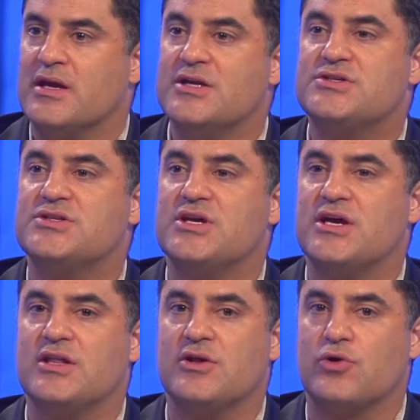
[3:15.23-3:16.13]
it's
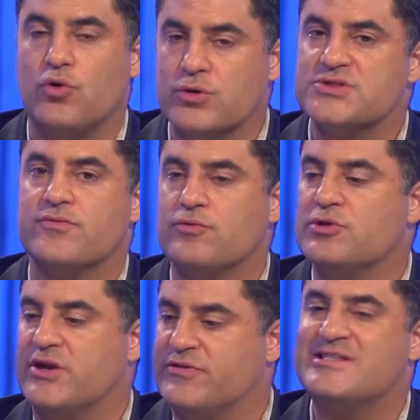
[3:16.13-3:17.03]
the courts have
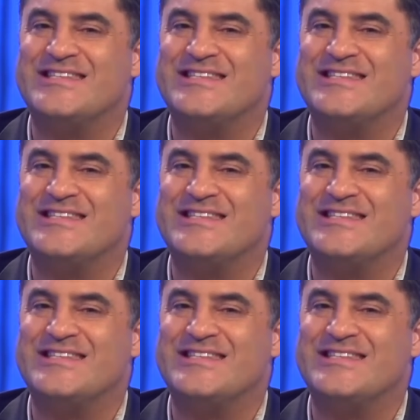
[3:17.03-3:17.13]
ruled that if it's